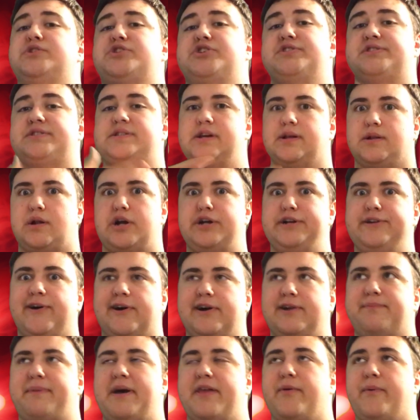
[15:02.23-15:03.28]
which is still our
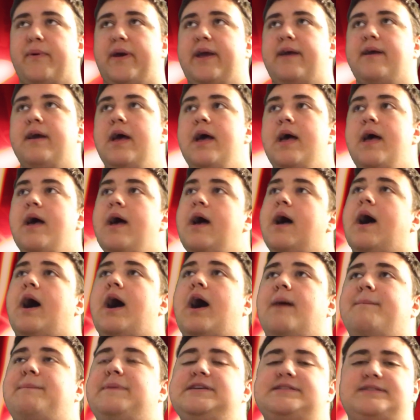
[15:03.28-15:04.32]
yard, by the way.
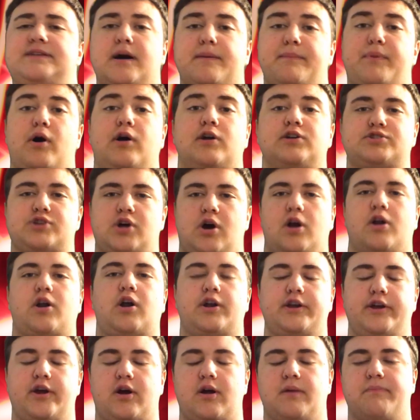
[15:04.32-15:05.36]
He's not parked on
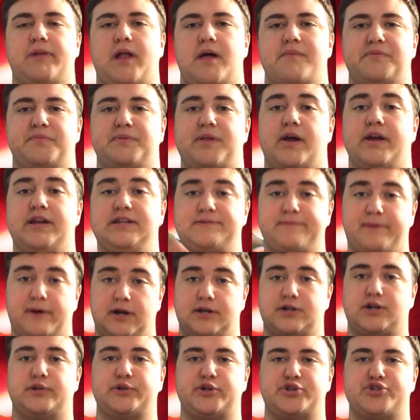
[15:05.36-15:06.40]
our yard, blah, blah, blah. He's
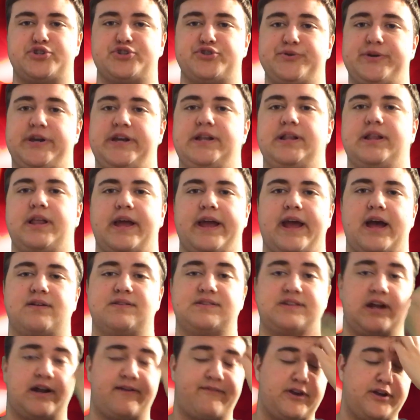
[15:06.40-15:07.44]
parked on the street, like
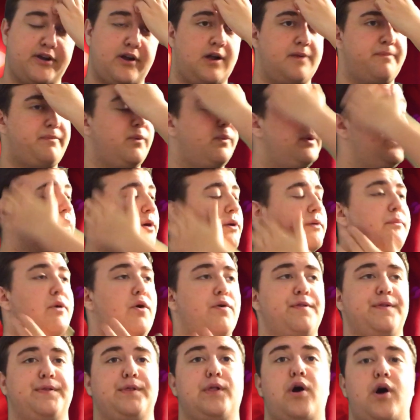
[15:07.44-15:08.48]
outside of our yard, but we go to
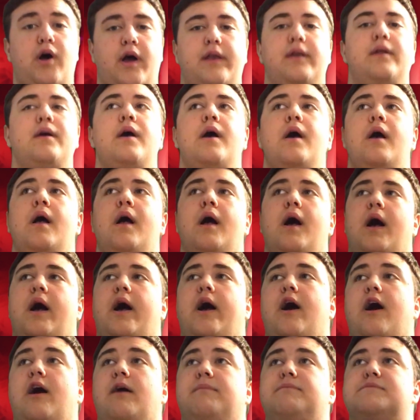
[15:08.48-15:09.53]
mow the lawn
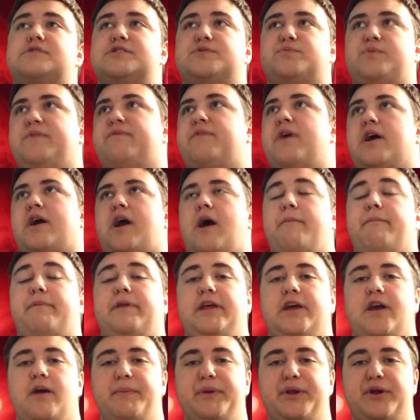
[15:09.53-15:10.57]
because we've got
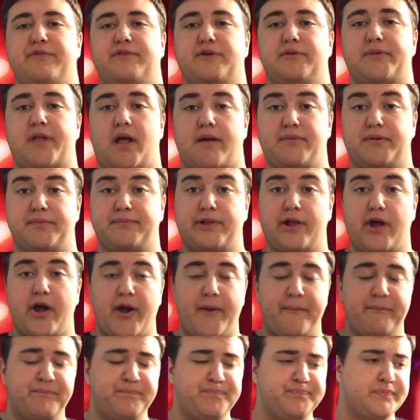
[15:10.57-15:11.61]
company coming over, blah, blah,
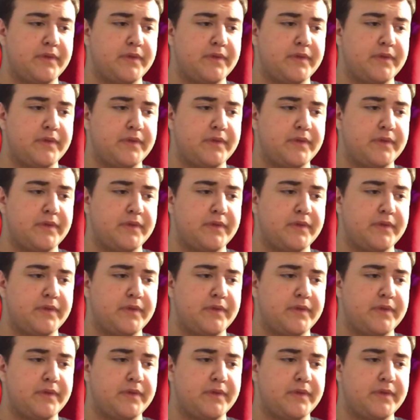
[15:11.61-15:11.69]
blah.